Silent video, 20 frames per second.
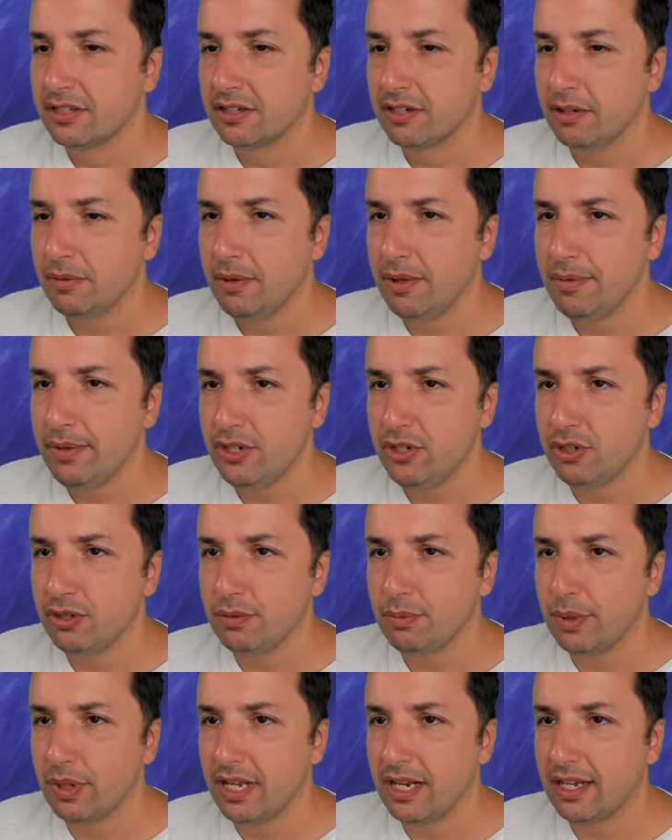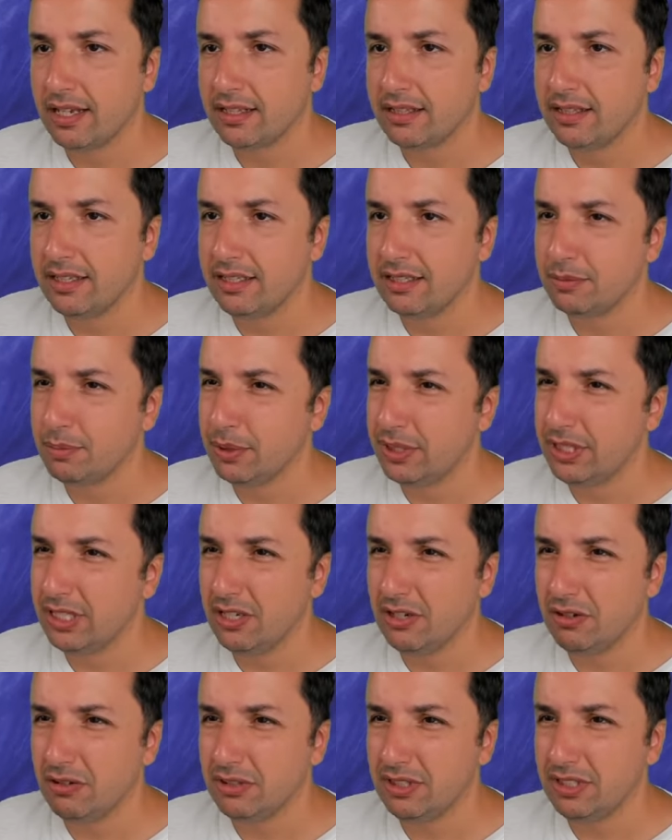Maybe I should play like this, but
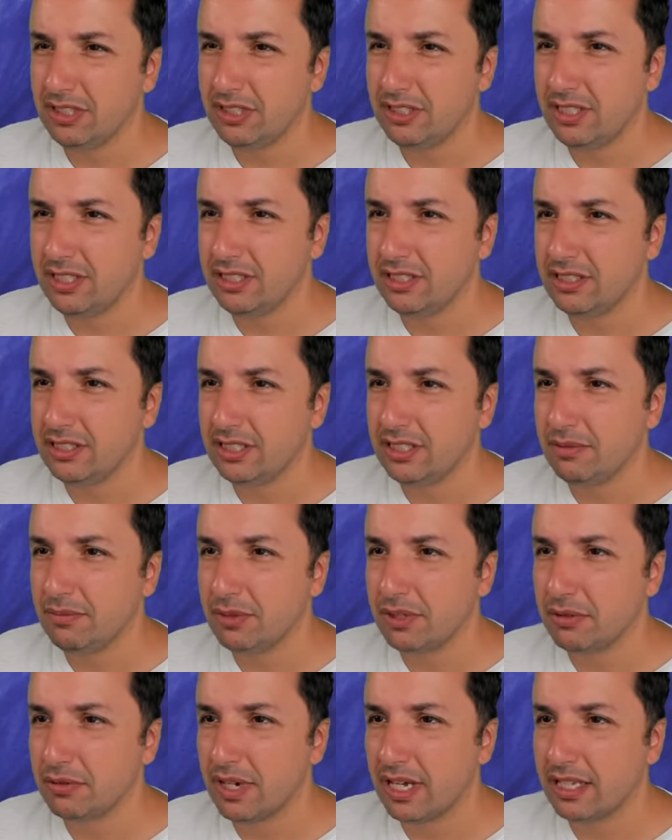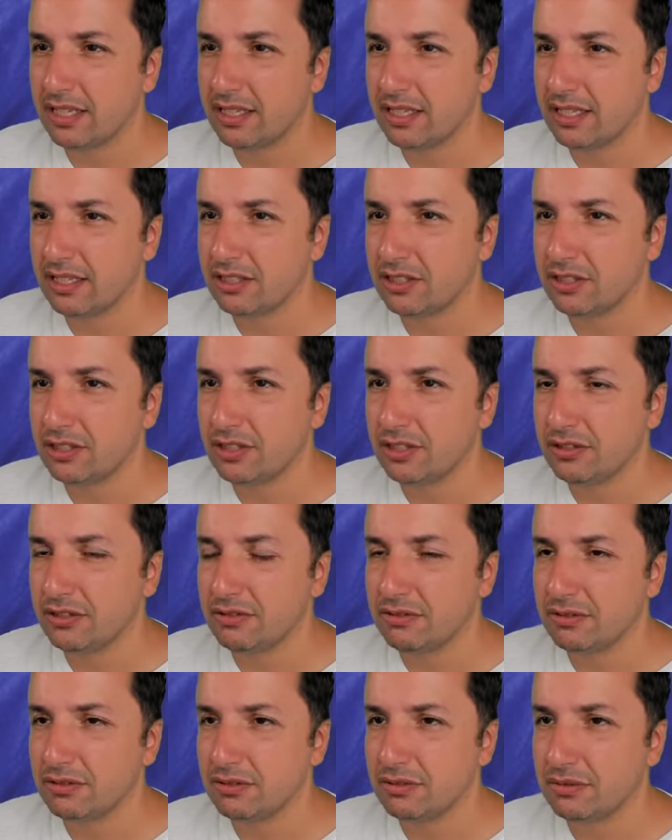no, this doesn't seem the right thing to
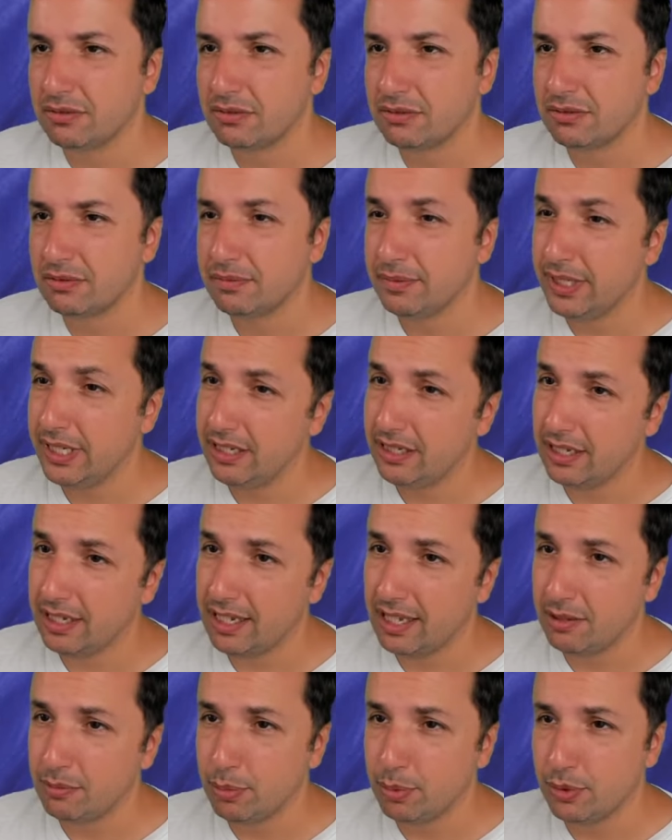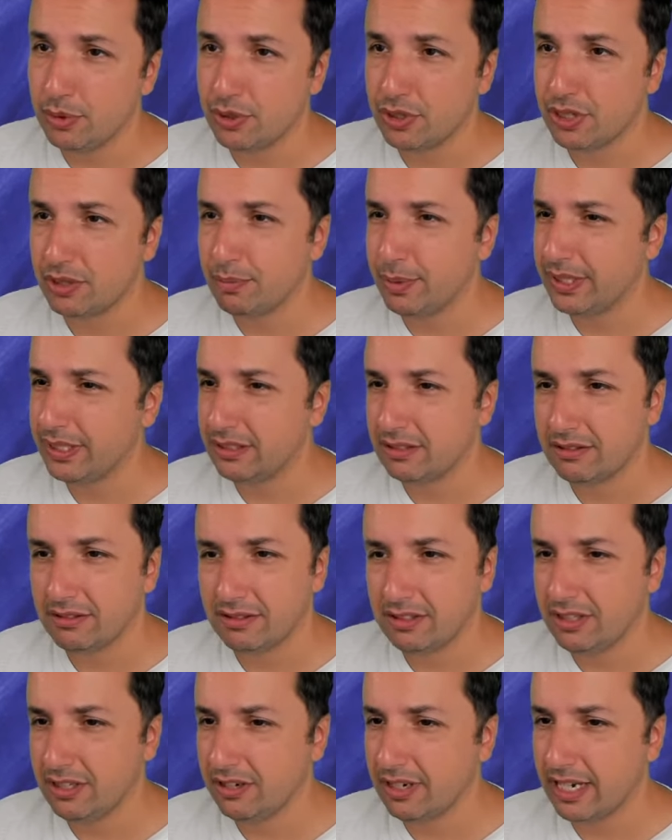do. But then I can push it, but
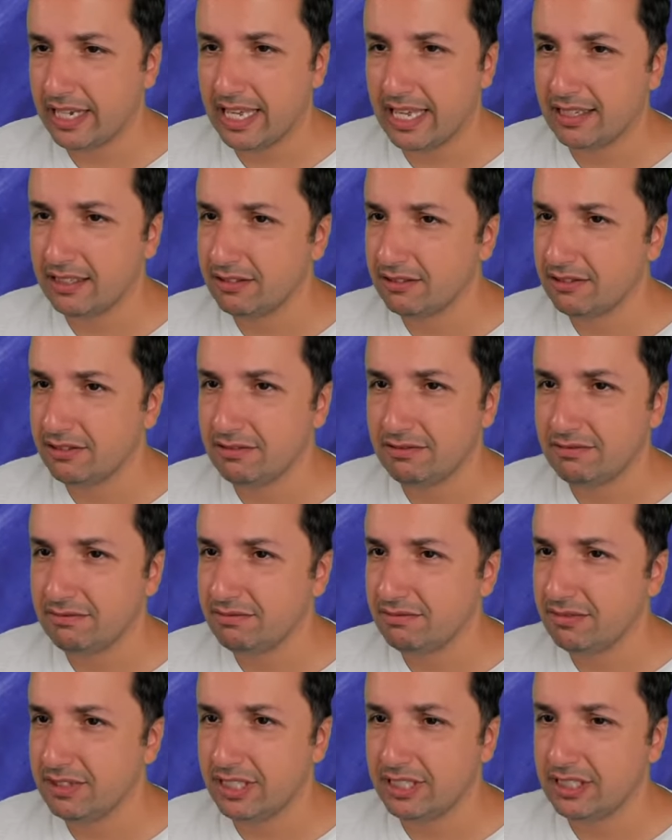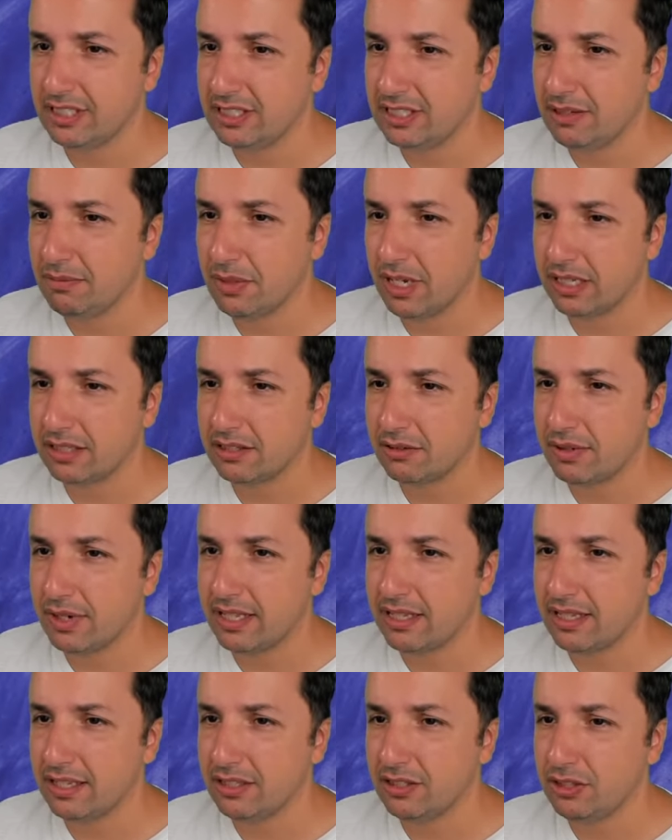no, again, doesn't seem like the right
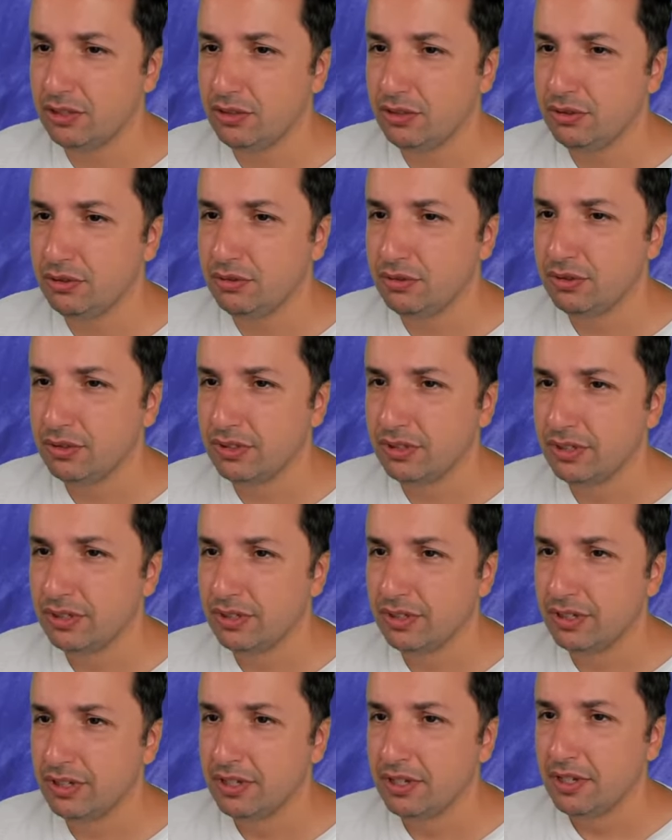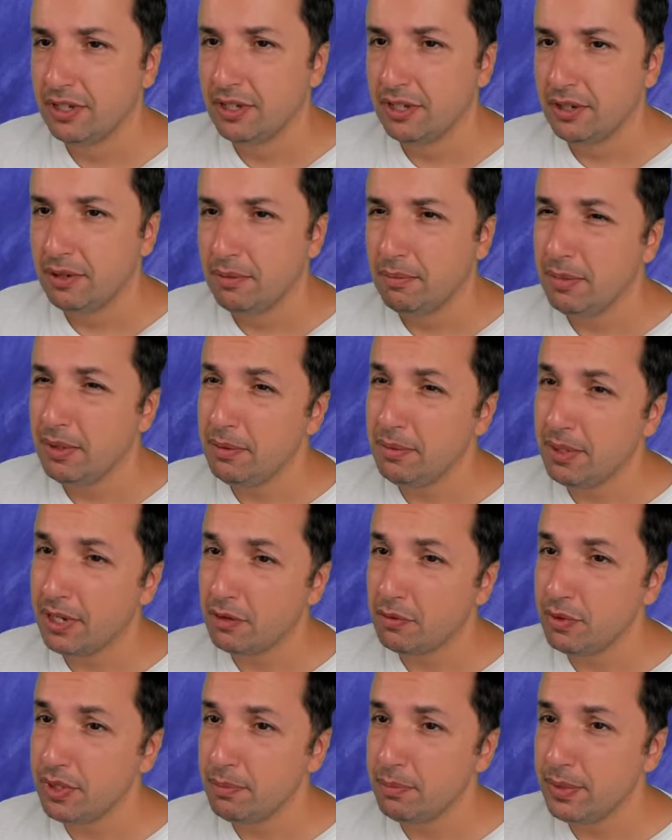thing to do. Maybe
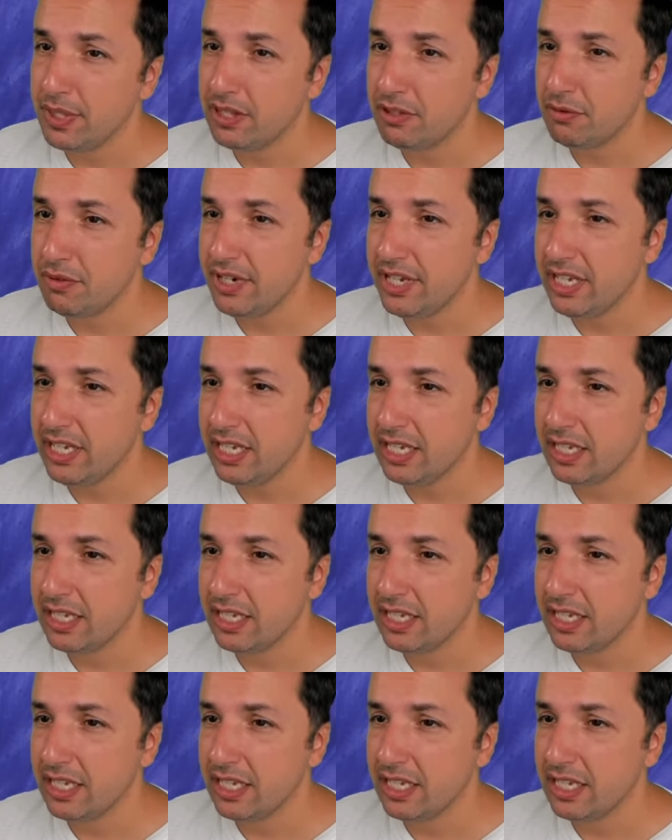queen b three.